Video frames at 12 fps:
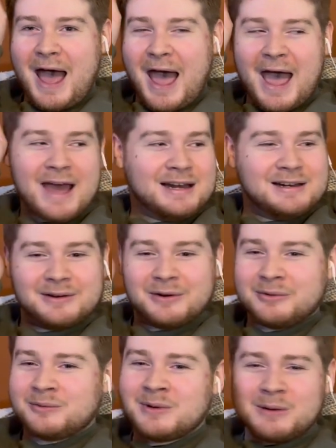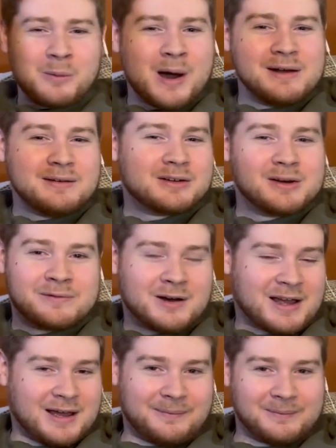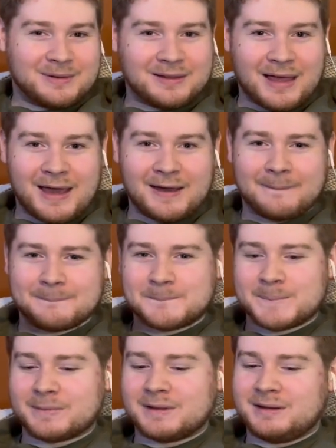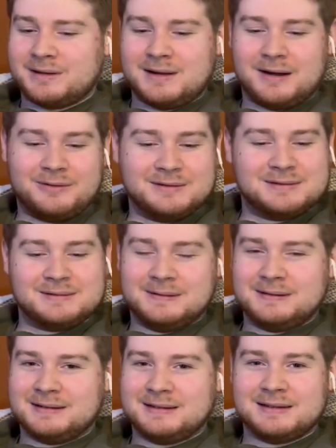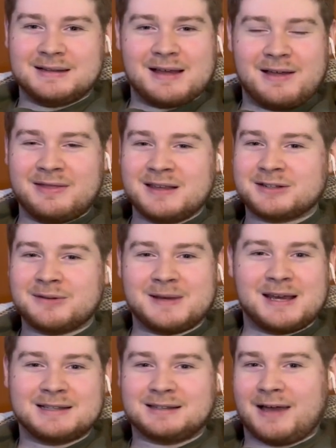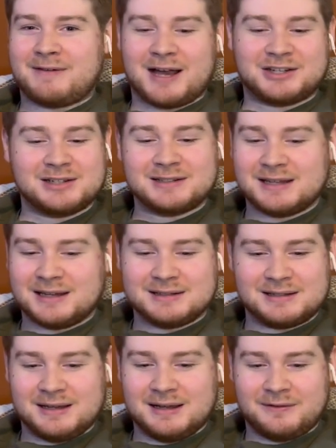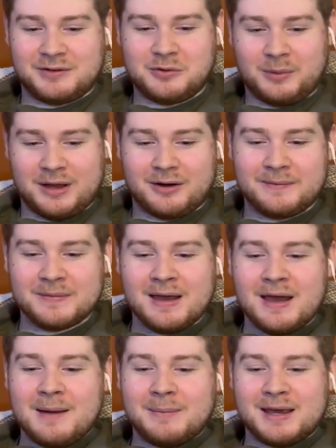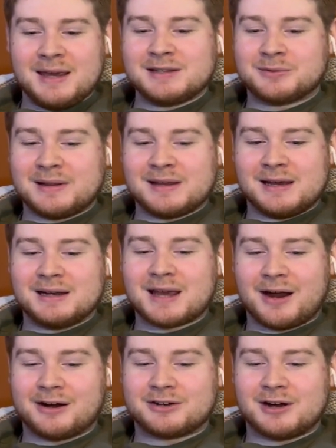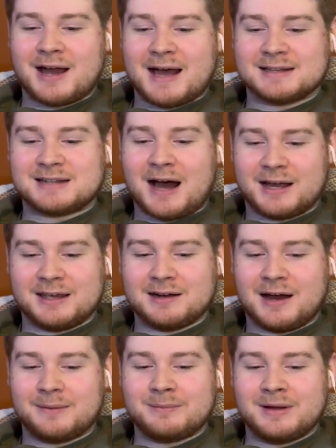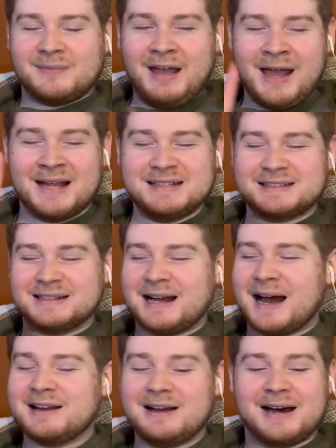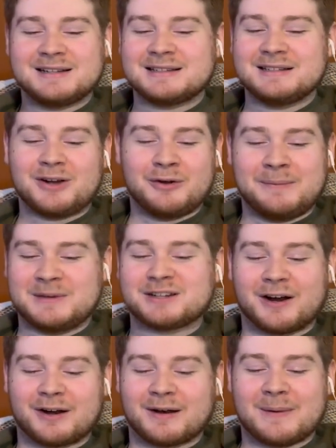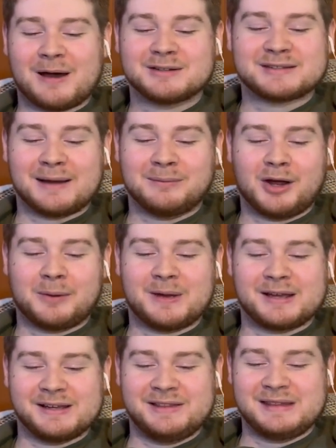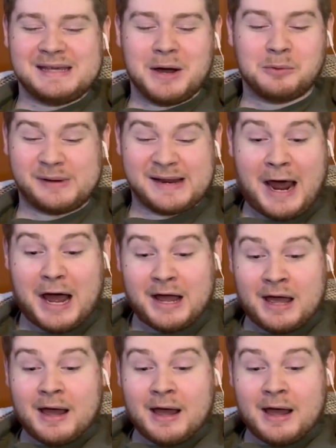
And one, good for him. Like, you know, this could be his live action D&D, if you will. But he is really in character as Takinam. And honestly, don't get me started about Sam LARPing in the arena.